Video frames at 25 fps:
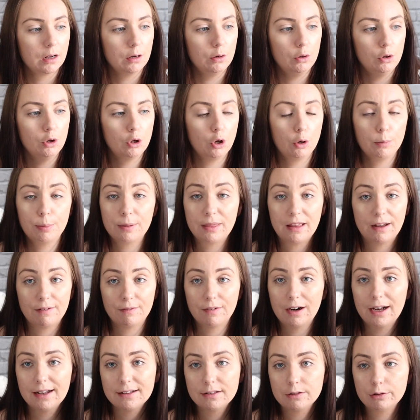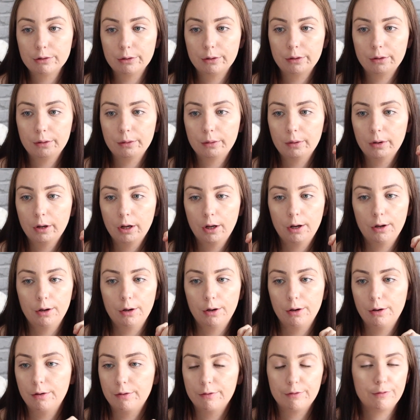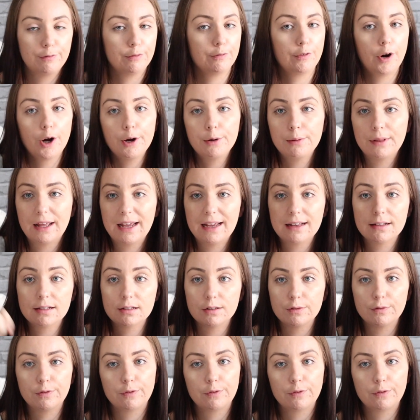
lob their rattle, throw this,